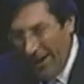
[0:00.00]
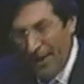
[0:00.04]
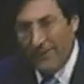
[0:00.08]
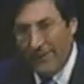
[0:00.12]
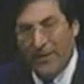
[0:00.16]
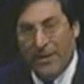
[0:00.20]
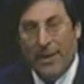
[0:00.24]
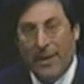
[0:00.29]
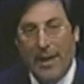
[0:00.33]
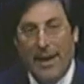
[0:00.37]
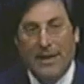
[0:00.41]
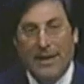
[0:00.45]

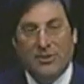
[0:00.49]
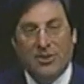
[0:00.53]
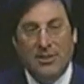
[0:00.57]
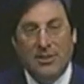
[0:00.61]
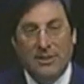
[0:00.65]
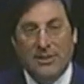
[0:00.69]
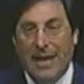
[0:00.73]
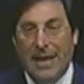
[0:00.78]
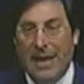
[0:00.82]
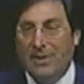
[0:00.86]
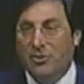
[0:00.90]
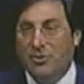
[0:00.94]
trying the case
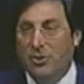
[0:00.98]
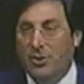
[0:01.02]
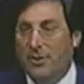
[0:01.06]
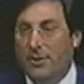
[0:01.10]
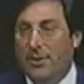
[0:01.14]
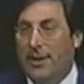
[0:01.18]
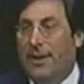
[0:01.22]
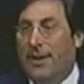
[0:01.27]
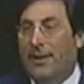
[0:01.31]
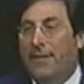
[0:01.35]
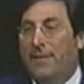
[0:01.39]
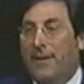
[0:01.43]
and he's
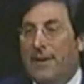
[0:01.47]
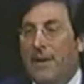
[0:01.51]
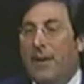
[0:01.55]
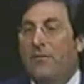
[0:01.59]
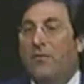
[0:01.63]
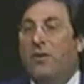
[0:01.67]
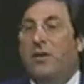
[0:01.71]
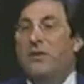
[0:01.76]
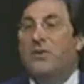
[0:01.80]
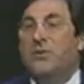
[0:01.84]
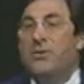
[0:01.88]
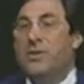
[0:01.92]
actually letting the
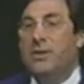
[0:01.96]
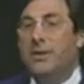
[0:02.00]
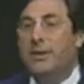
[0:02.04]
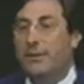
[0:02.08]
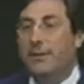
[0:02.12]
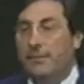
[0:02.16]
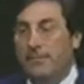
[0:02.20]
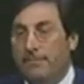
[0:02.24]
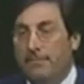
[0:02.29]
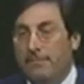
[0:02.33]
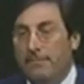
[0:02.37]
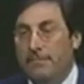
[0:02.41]
evidence
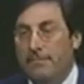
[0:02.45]
in.